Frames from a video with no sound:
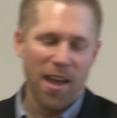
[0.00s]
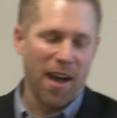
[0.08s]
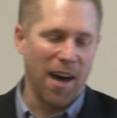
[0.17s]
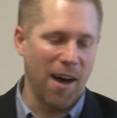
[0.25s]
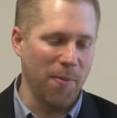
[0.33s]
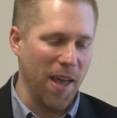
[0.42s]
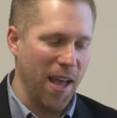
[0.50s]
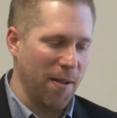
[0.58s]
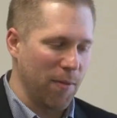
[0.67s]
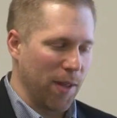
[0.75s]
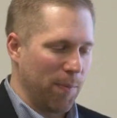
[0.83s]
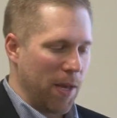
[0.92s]
um,
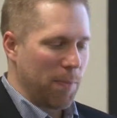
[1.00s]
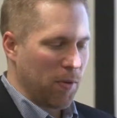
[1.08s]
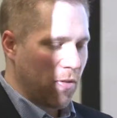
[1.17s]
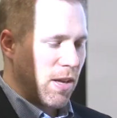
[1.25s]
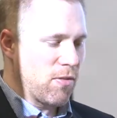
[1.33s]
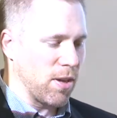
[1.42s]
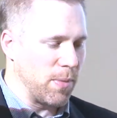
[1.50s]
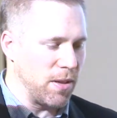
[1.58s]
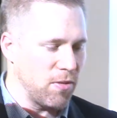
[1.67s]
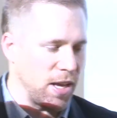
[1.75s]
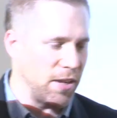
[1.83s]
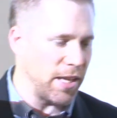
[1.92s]
and people said some
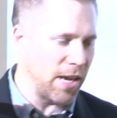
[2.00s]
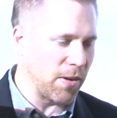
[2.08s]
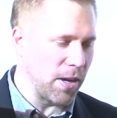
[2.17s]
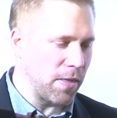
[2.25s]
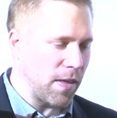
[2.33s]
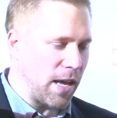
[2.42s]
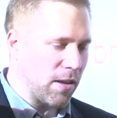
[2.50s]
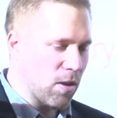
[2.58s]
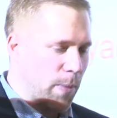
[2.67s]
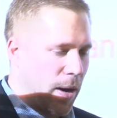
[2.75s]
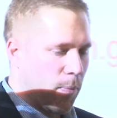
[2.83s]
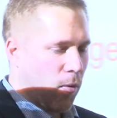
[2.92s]
incendiary things
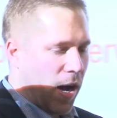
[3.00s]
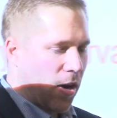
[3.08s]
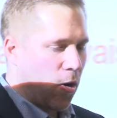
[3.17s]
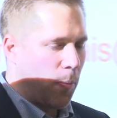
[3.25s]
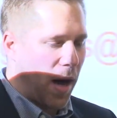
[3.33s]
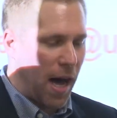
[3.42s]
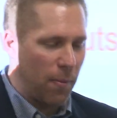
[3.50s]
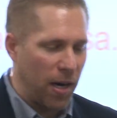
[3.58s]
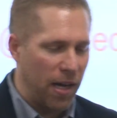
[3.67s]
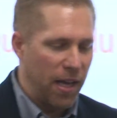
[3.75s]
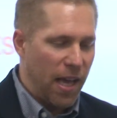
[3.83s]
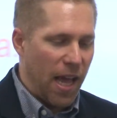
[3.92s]
about Barack
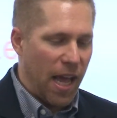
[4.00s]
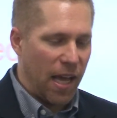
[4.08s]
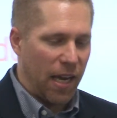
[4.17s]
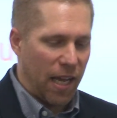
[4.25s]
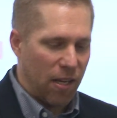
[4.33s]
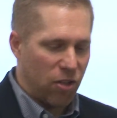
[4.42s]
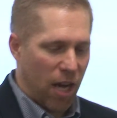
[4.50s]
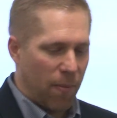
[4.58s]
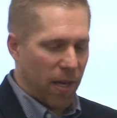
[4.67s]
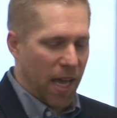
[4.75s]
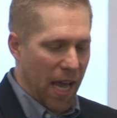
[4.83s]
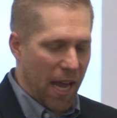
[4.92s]
Obama, and, and John
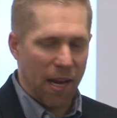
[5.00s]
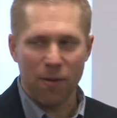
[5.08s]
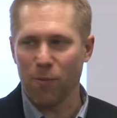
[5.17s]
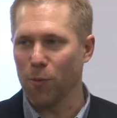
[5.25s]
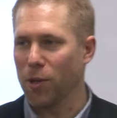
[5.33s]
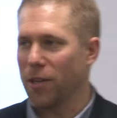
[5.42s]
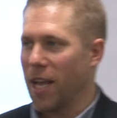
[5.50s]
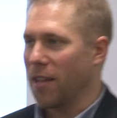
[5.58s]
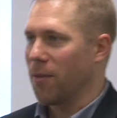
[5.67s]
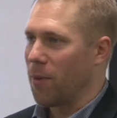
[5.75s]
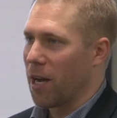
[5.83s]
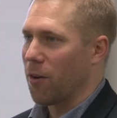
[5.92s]
McCain would take
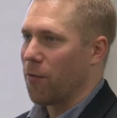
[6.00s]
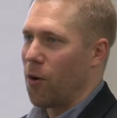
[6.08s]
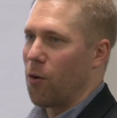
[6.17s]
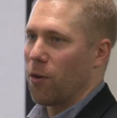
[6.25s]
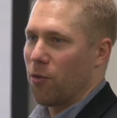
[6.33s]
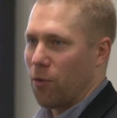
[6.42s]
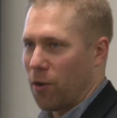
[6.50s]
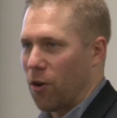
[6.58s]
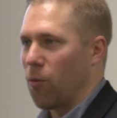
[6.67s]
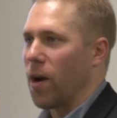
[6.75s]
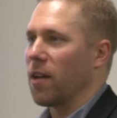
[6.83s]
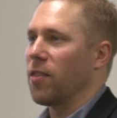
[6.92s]
the microphone and sort of
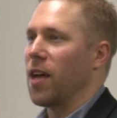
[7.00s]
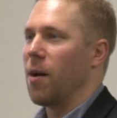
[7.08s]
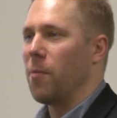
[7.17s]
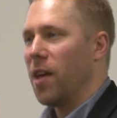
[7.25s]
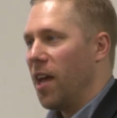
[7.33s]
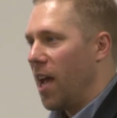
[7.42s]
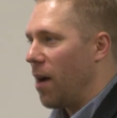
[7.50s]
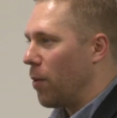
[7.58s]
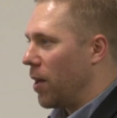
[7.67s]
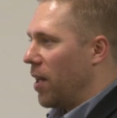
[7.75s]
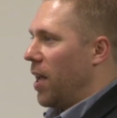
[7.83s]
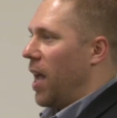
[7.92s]
correct them. And
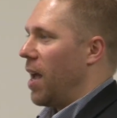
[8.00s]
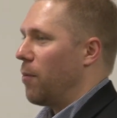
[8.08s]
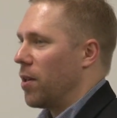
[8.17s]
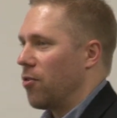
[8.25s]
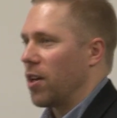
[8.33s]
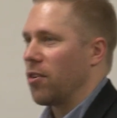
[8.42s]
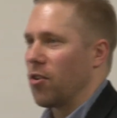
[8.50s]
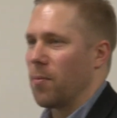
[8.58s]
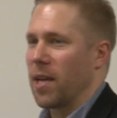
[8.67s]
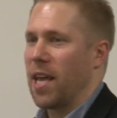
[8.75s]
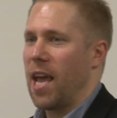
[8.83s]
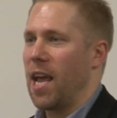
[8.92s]
when, and when Senator
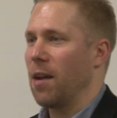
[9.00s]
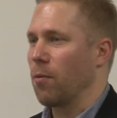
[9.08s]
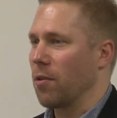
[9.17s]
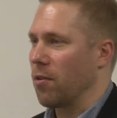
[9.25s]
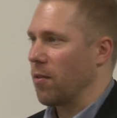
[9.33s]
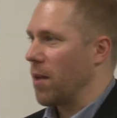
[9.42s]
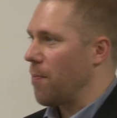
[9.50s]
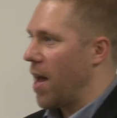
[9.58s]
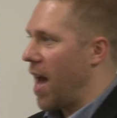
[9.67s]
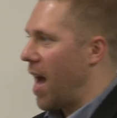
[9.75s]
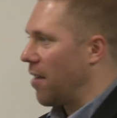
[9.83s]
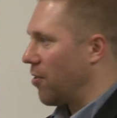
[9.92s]
McCain recently
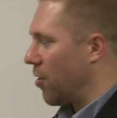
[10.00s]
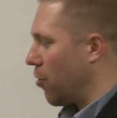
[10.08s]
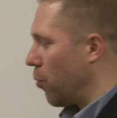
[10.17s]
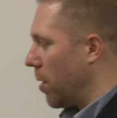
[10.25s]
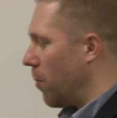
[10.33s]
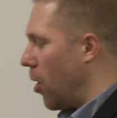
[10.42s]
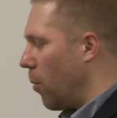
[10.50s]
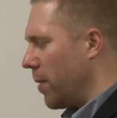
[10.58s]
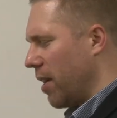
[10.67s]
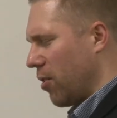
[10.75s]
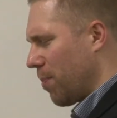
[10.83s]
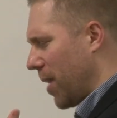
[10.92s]
passed, there's one moment
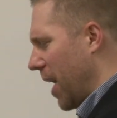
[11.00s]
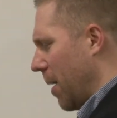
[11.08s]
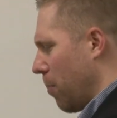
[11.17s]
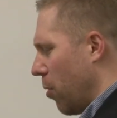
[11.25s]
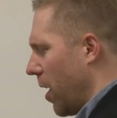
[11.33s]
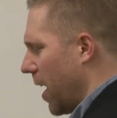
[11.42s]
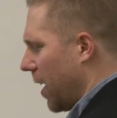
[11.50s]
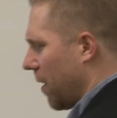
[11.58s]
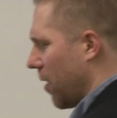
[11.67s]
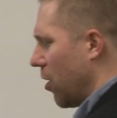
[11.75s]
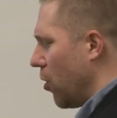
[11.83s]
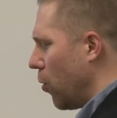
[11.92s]
that's getting played on
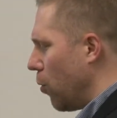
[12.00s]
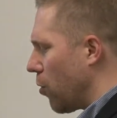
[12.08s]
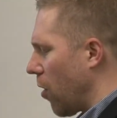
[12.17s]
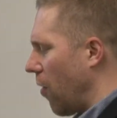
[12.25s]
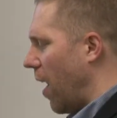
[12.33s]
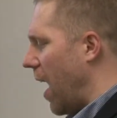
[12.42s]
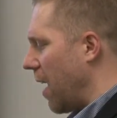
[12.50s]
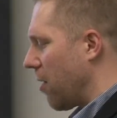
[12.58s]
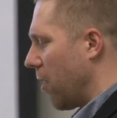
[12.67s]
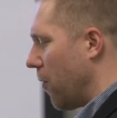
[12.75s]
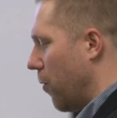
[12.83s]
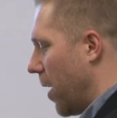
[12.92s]
the news a lot
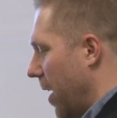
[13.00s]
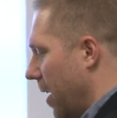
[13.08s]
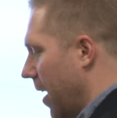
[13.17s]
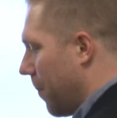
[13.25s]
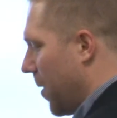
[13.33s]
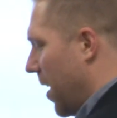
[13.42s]
of when um,